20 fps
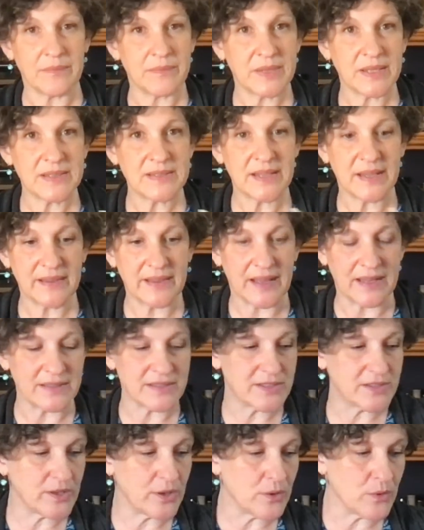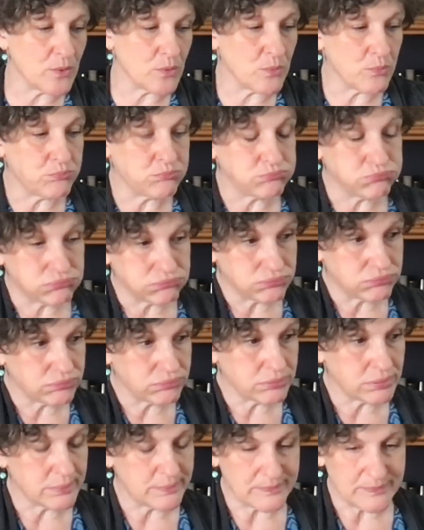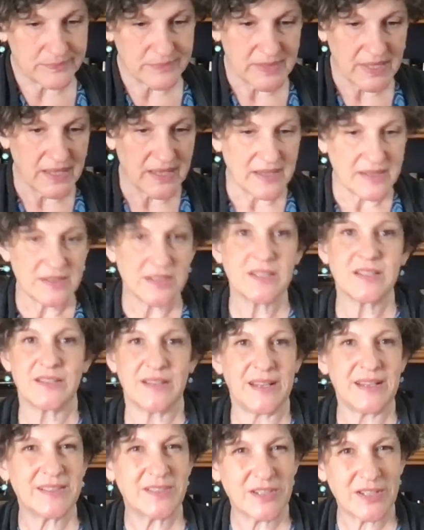Things like that. So it's